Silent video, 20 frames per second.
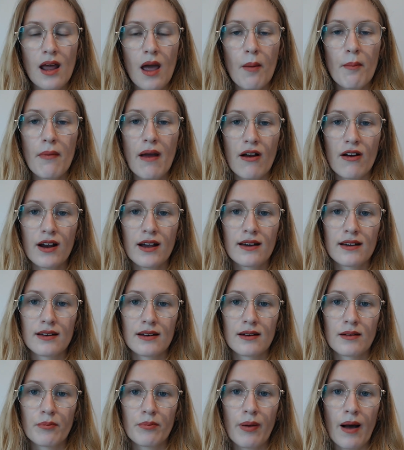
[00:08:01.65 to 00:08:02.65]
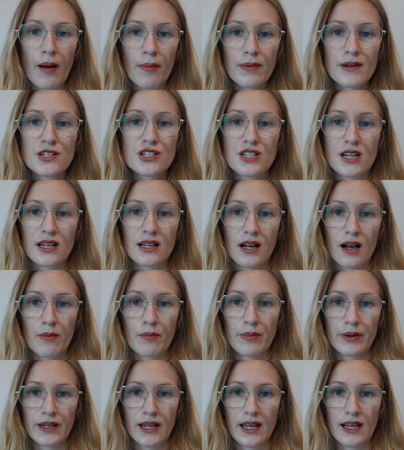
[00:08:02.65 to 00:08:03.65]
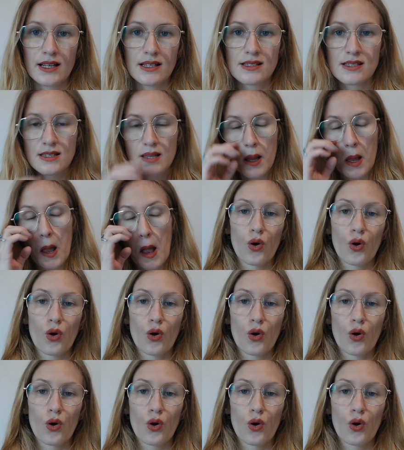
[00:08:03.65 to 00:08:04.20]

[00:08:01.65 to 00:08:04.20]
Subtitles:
American publishing companies